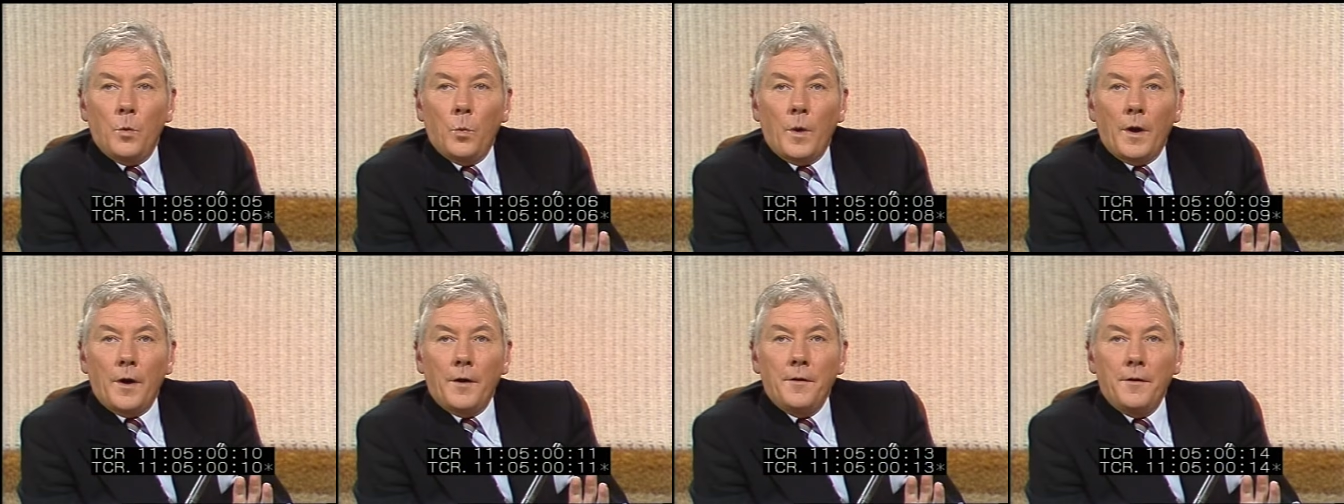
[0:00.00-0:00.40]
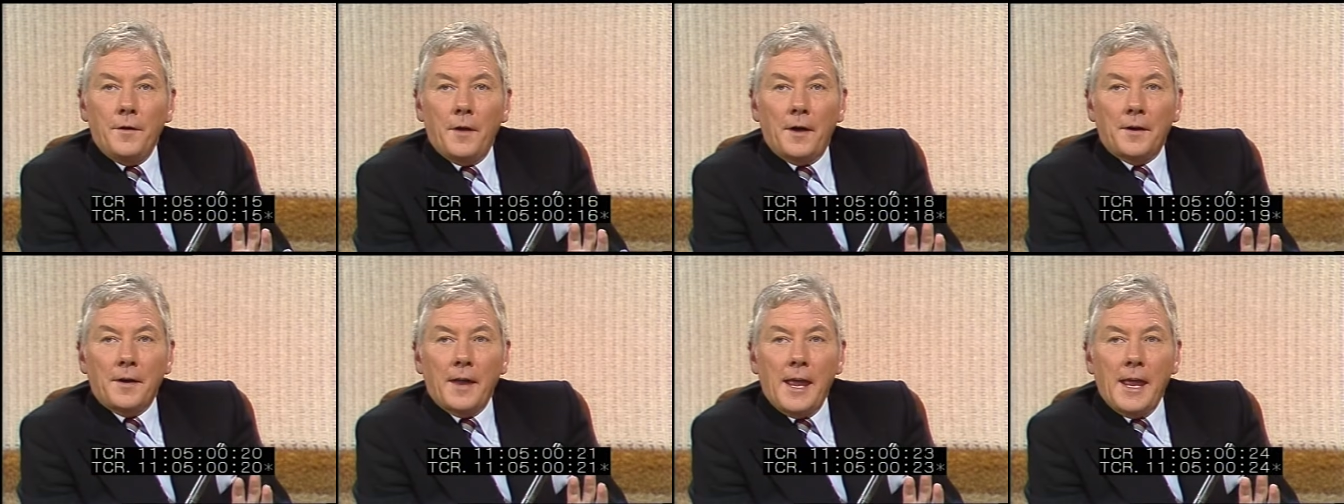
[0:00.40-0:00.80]
were
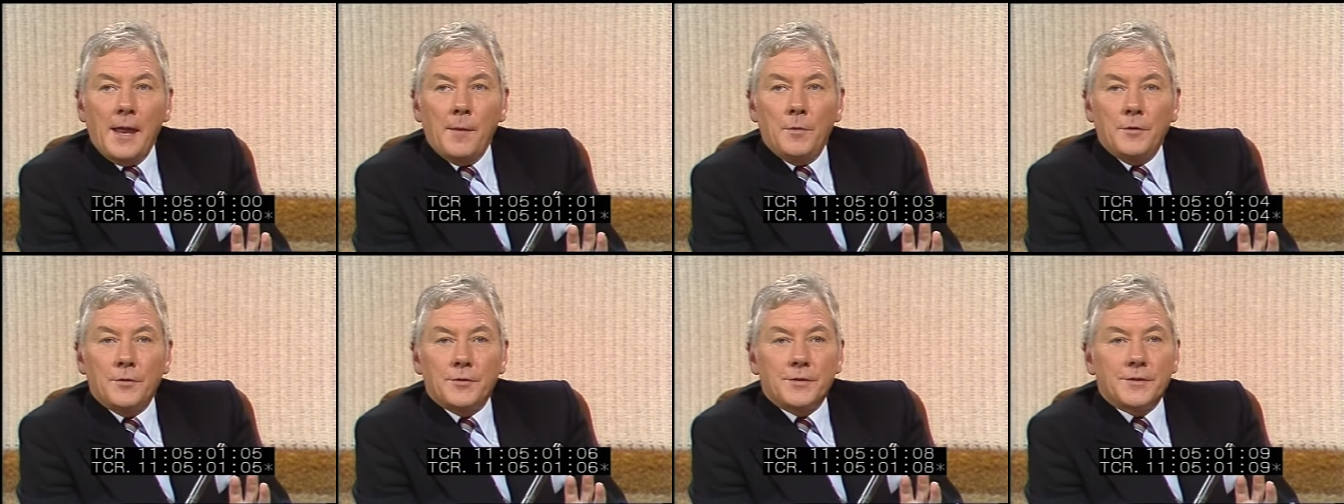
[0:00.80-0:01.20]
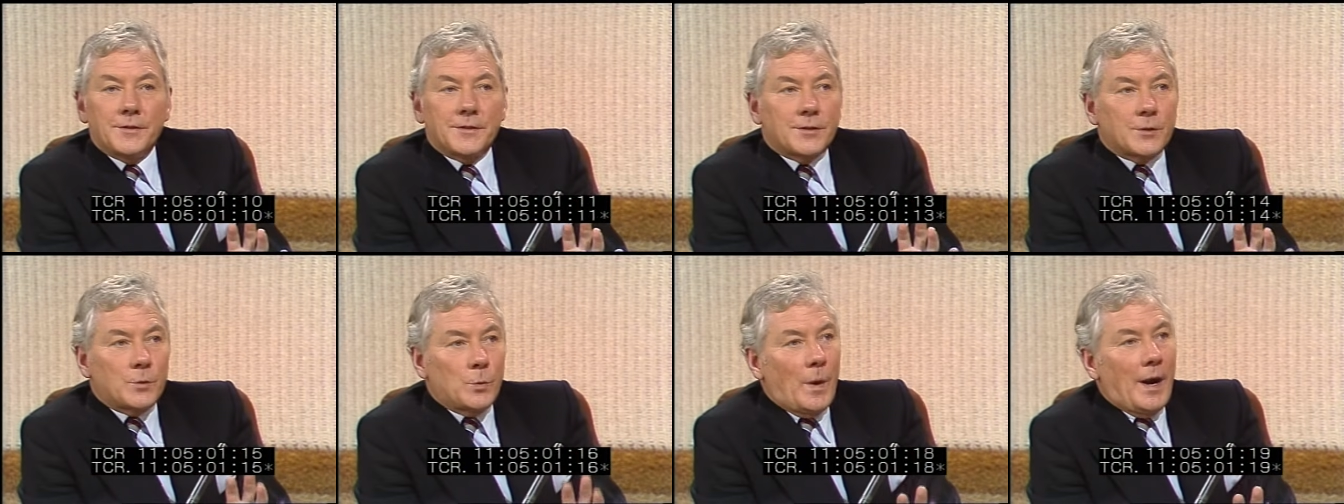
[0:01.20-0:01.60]
not able to
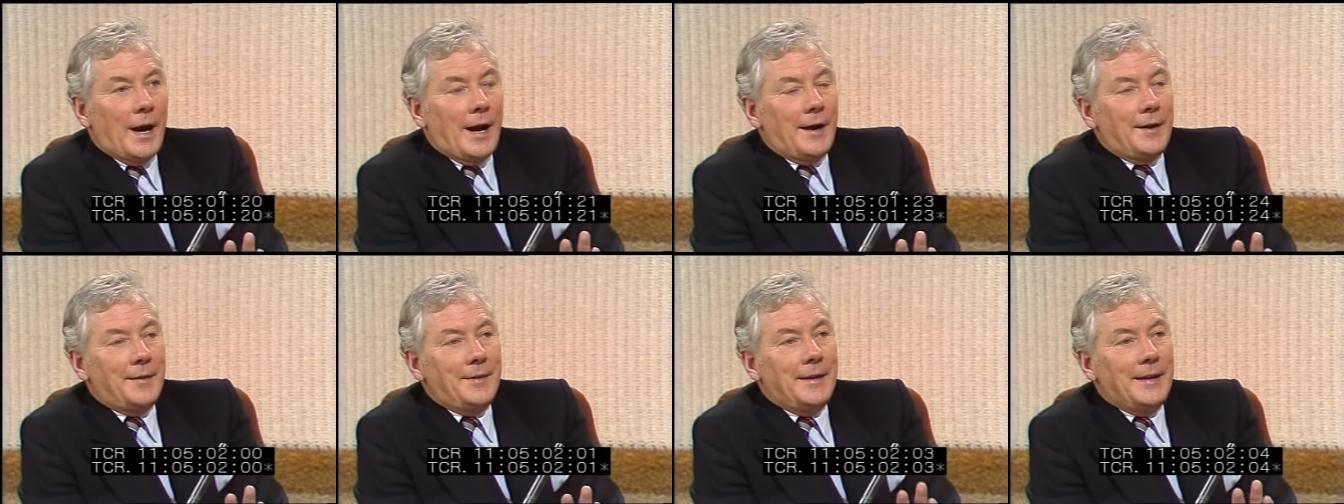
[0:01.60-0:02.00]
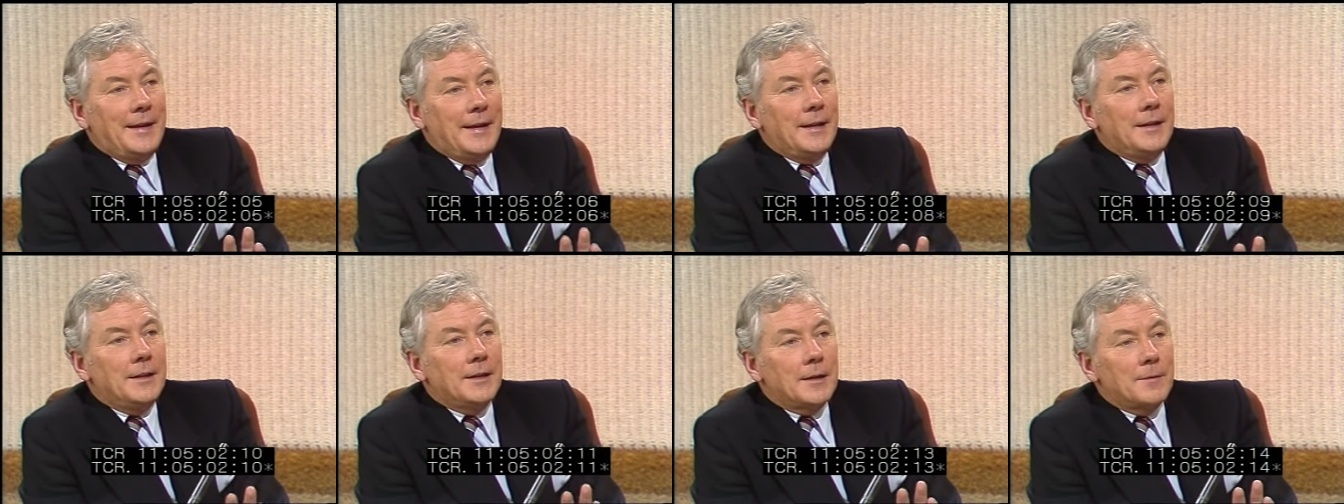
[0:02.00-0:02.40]
square the
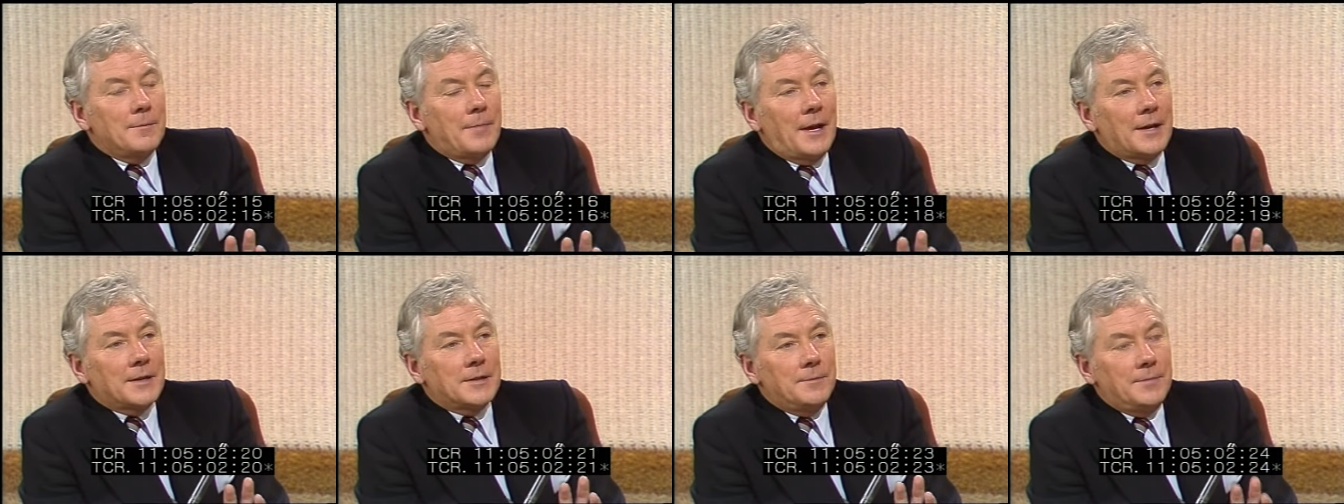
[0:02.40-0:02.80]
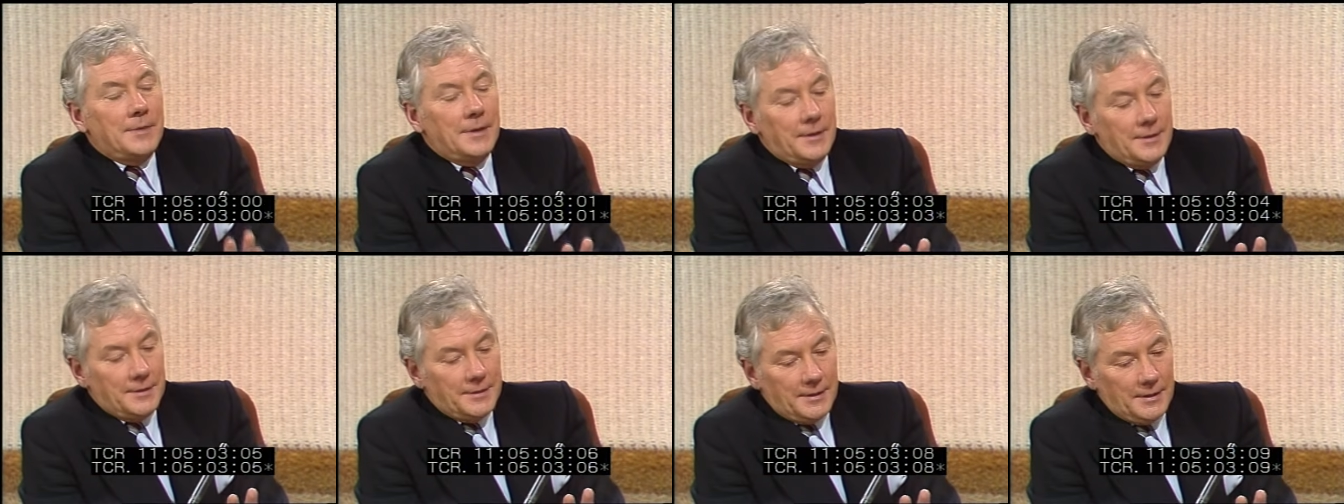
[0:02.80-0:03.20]

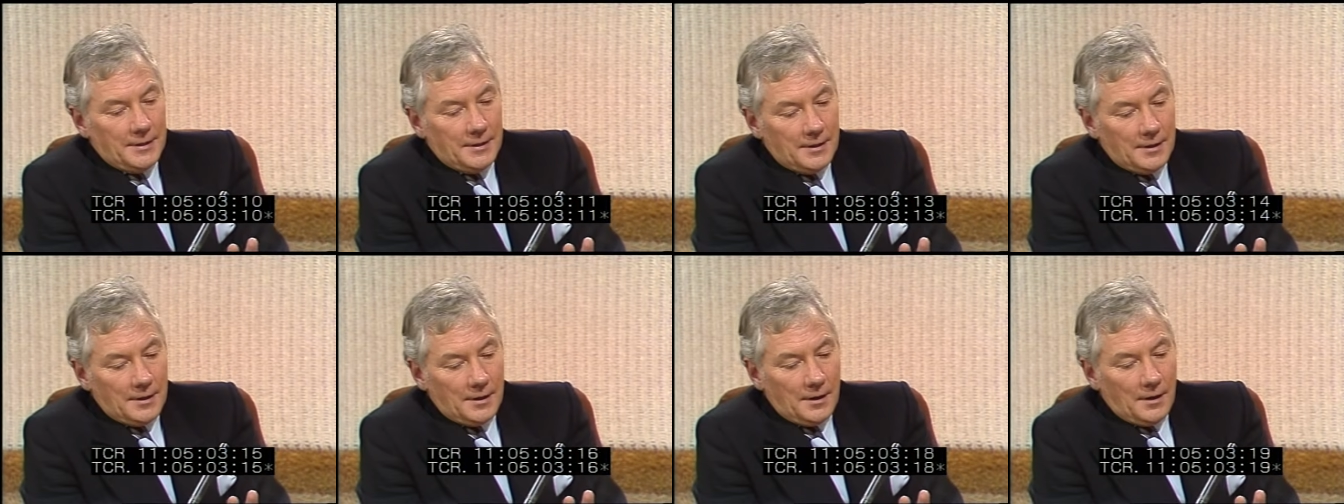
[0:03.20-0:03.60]
incompatibility